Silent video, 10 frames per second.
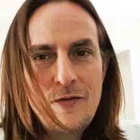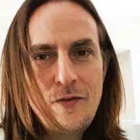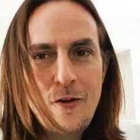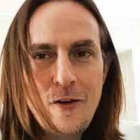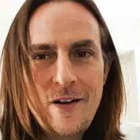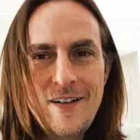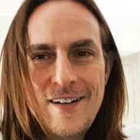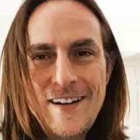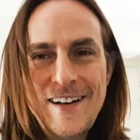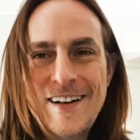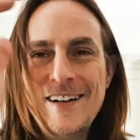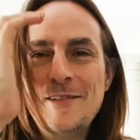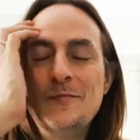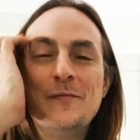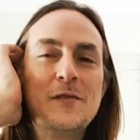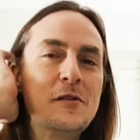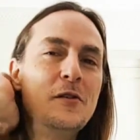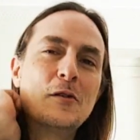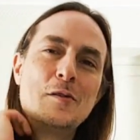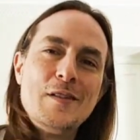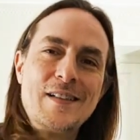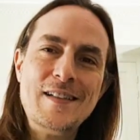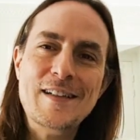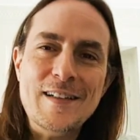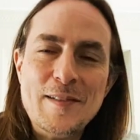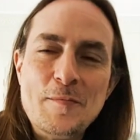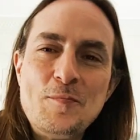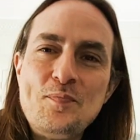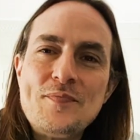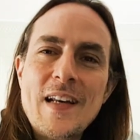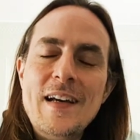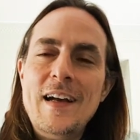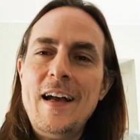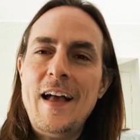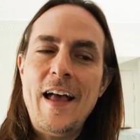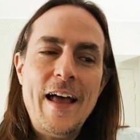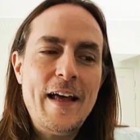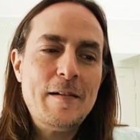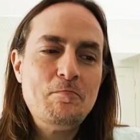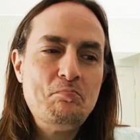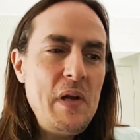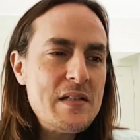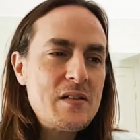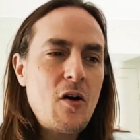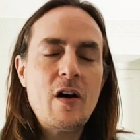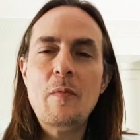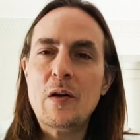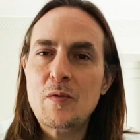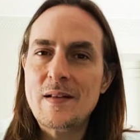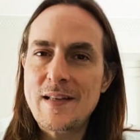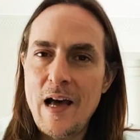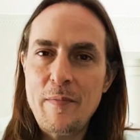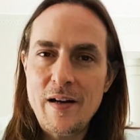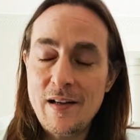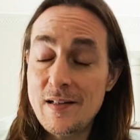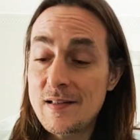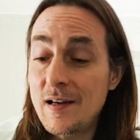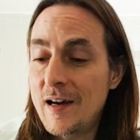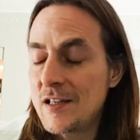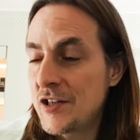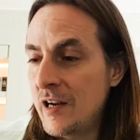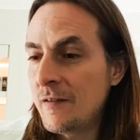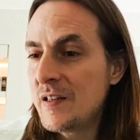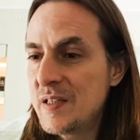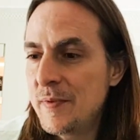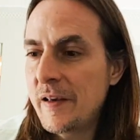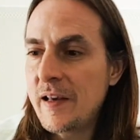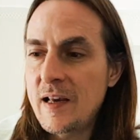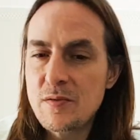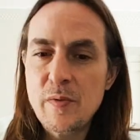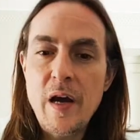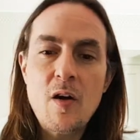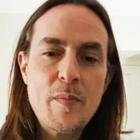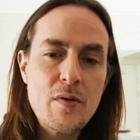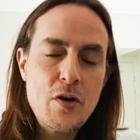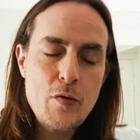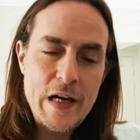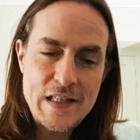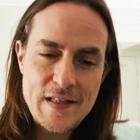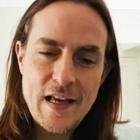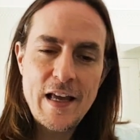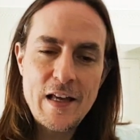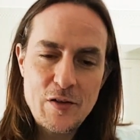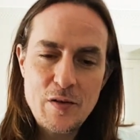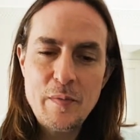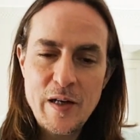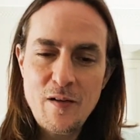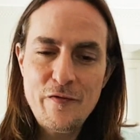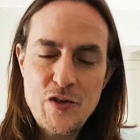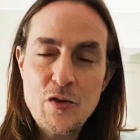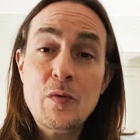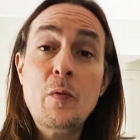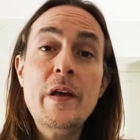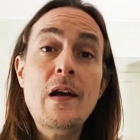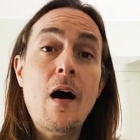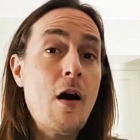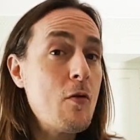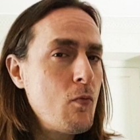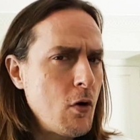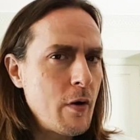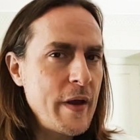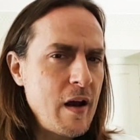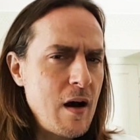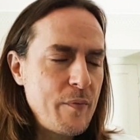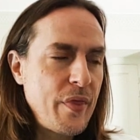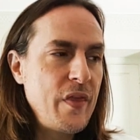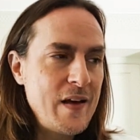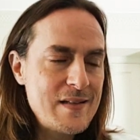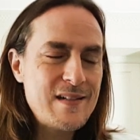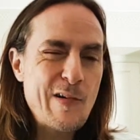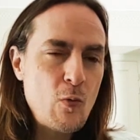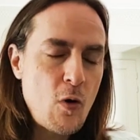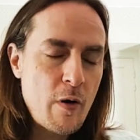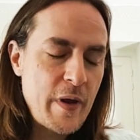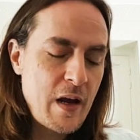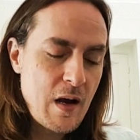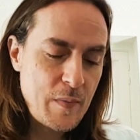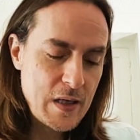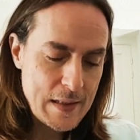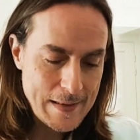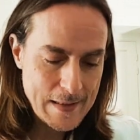for. So you could see it. And let's talk about what's happening in the sky. Generally speaking, as we are progressing into the middle of June, we are warming up. Things are warming up.